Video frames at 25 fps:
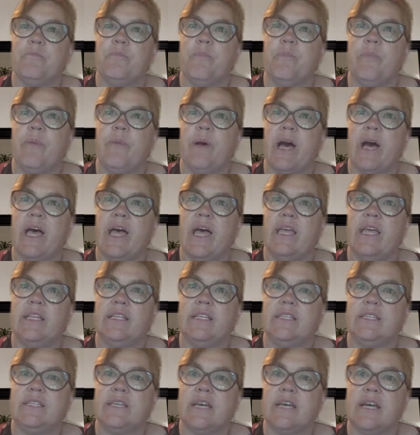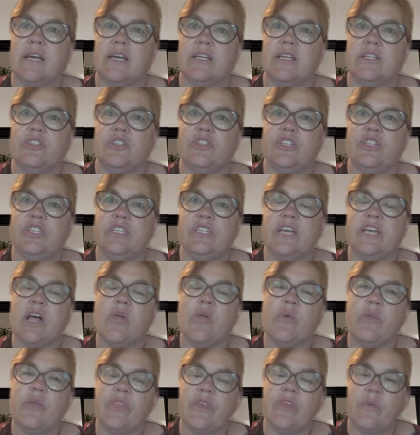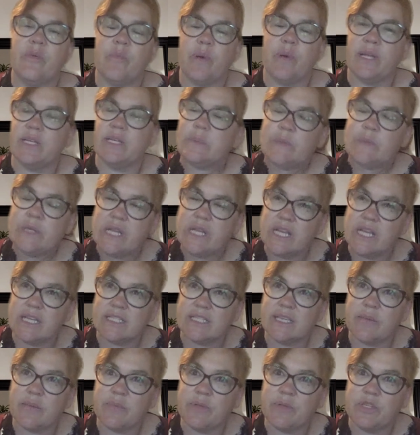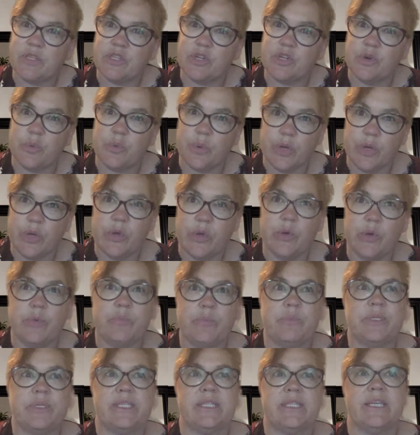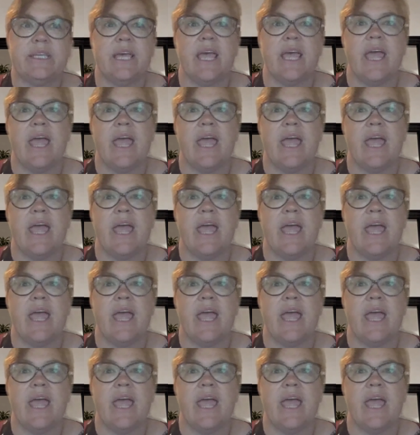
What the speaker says: But she dealt with it by splitting us up into groups